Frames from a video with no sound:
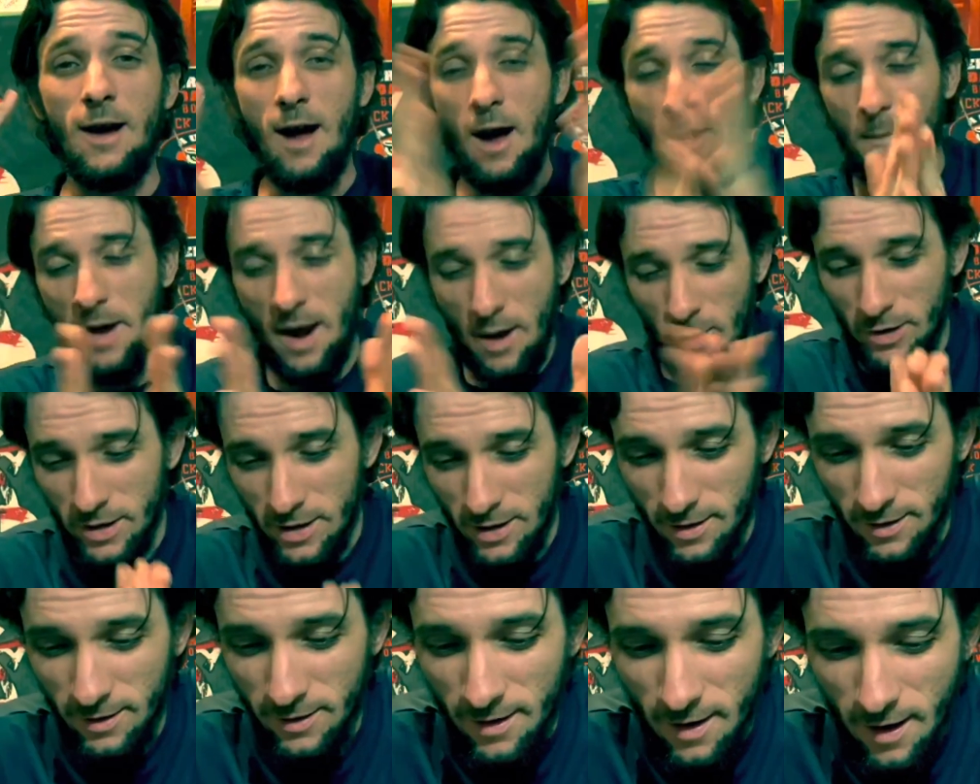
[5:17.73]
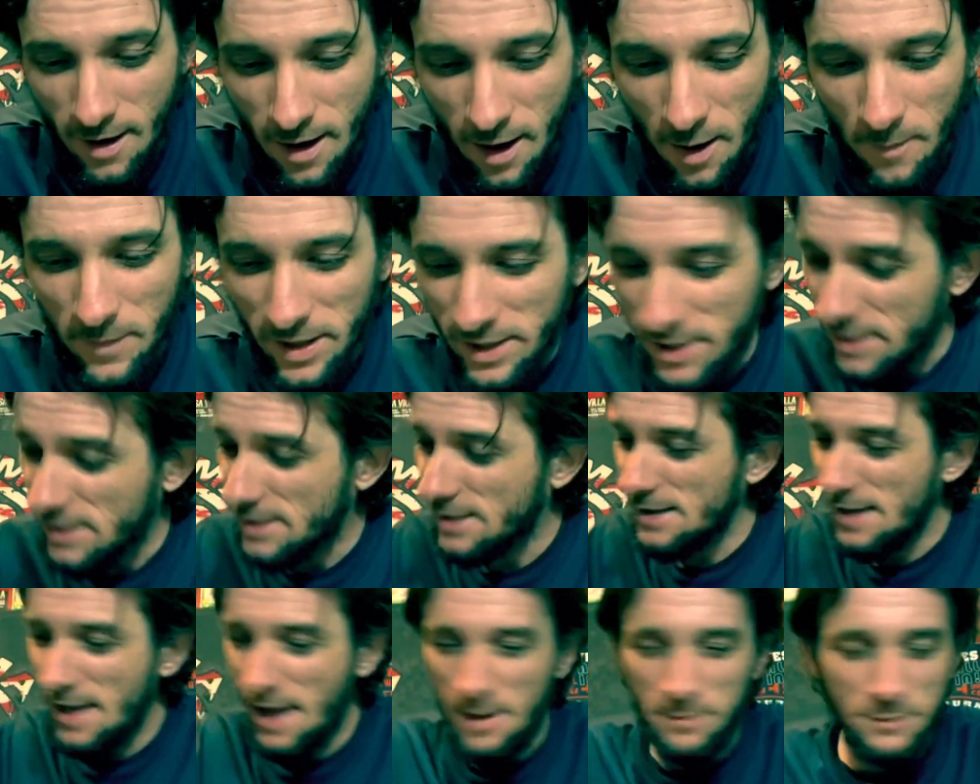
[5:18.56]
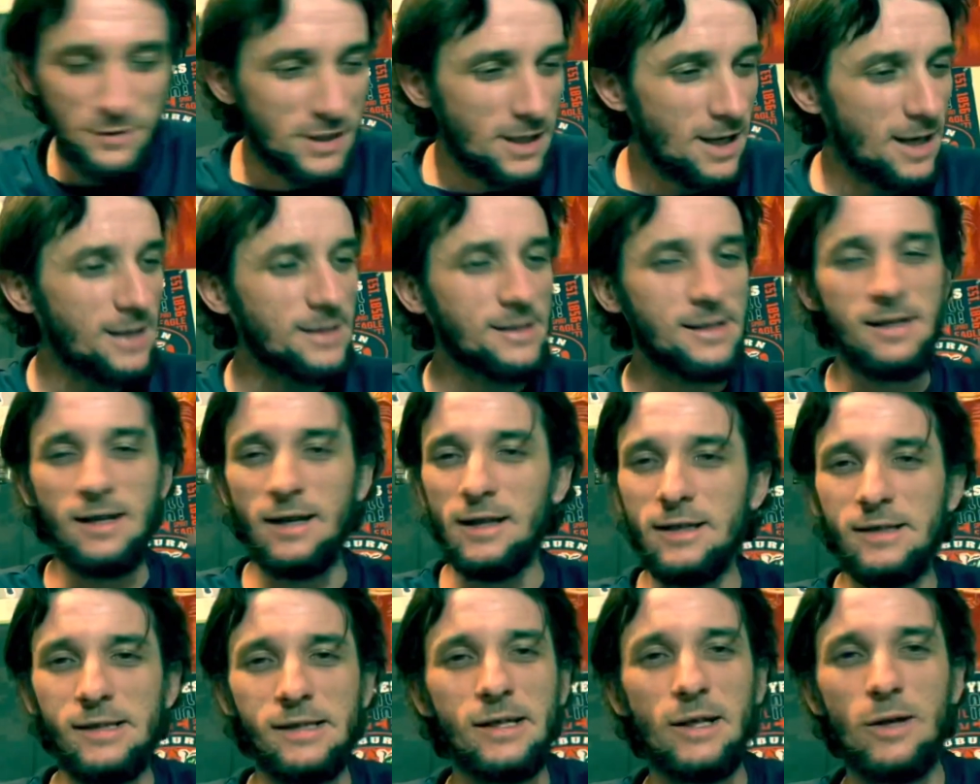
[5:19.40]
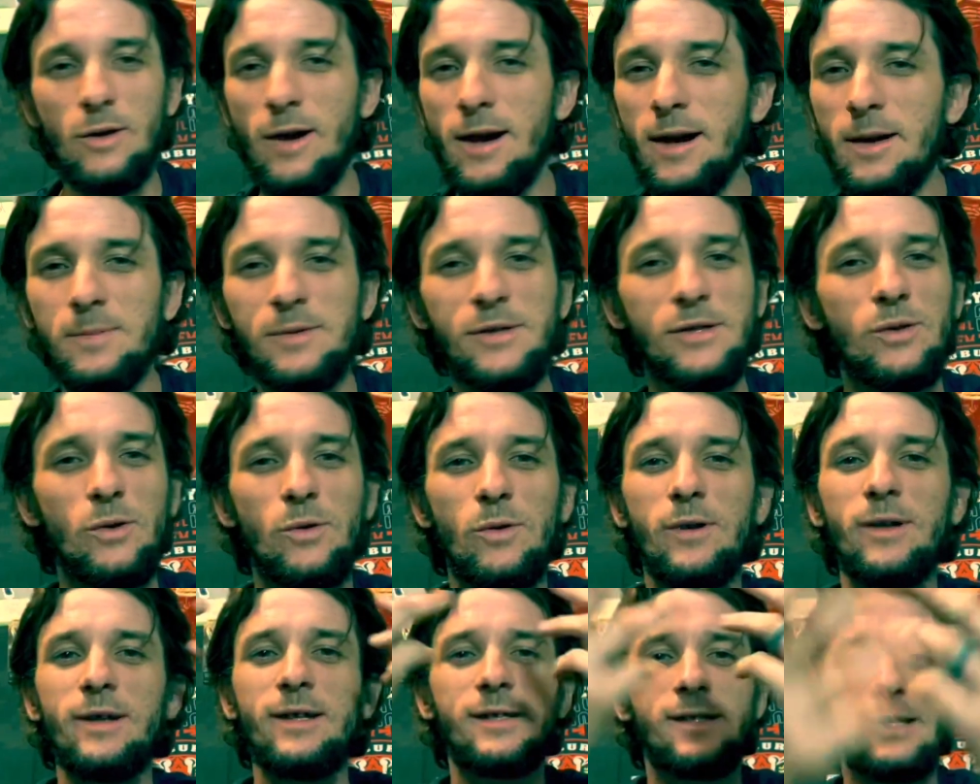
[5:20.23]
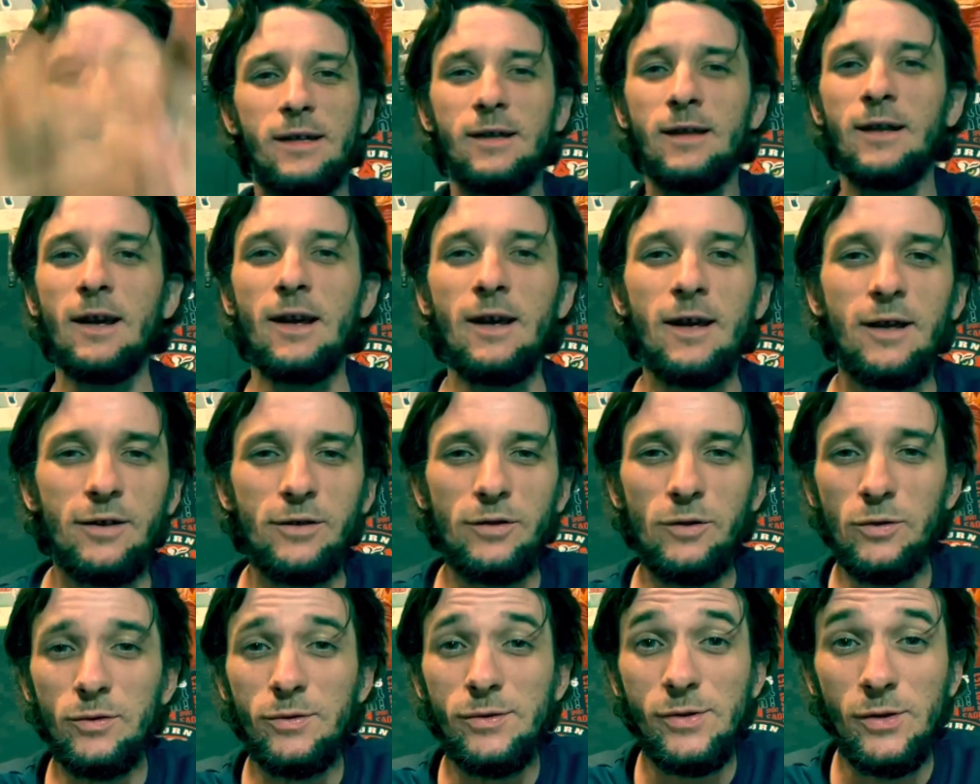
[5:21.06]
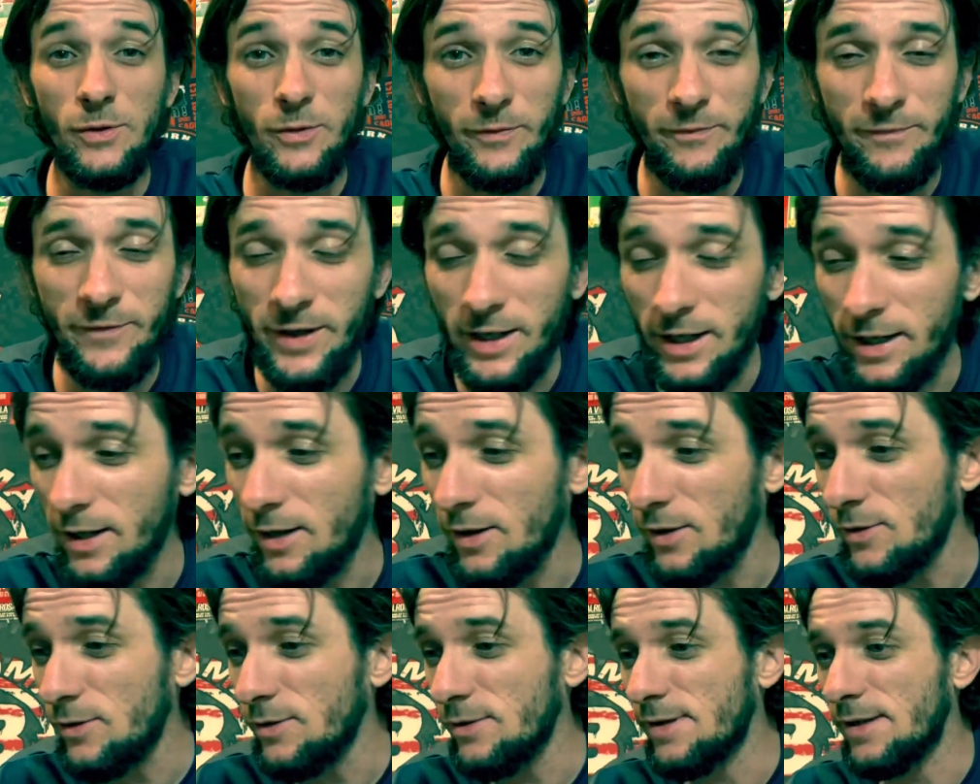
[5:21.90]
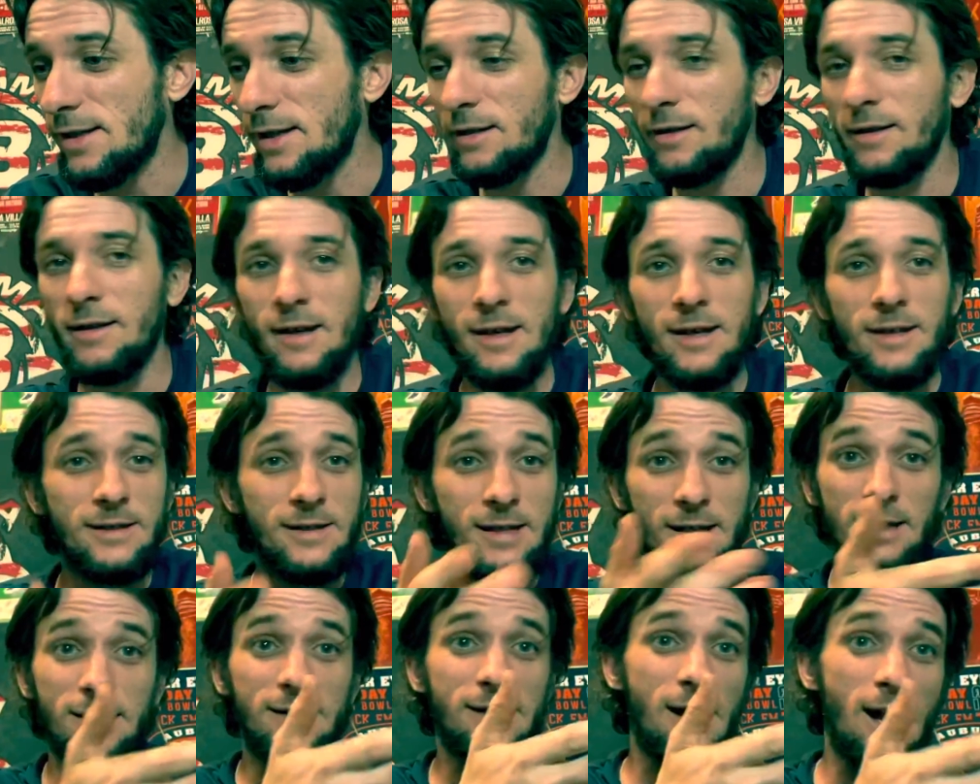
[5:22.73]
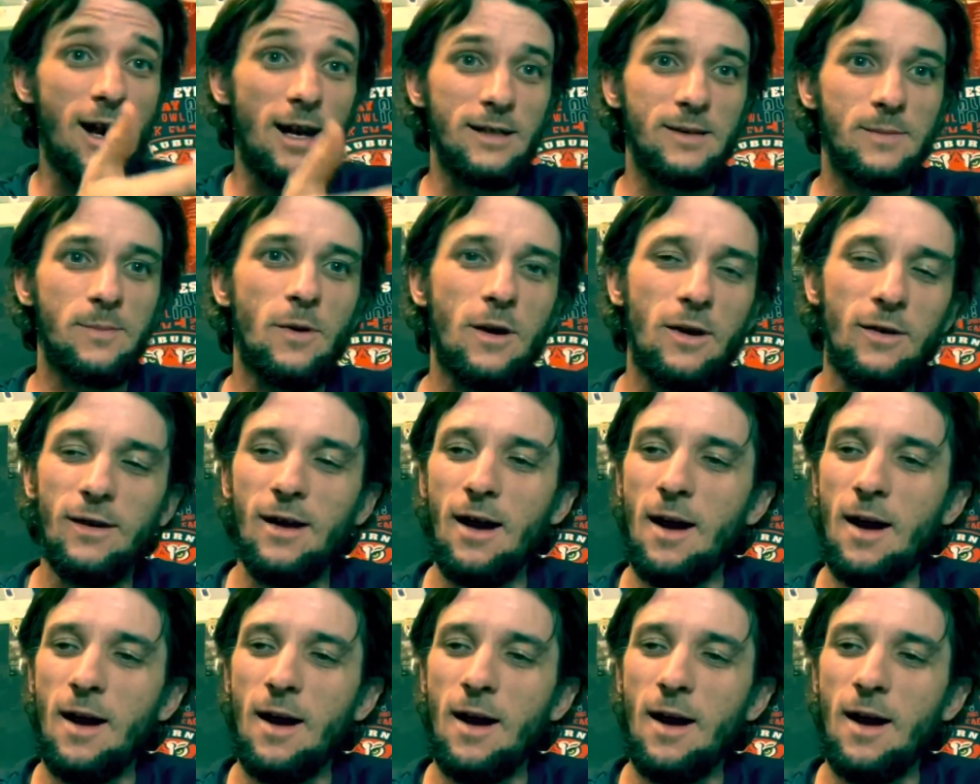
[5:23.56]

I'm out here. I'm making Snapchats and Instagram stories and YouTube videos and TikToks, bro.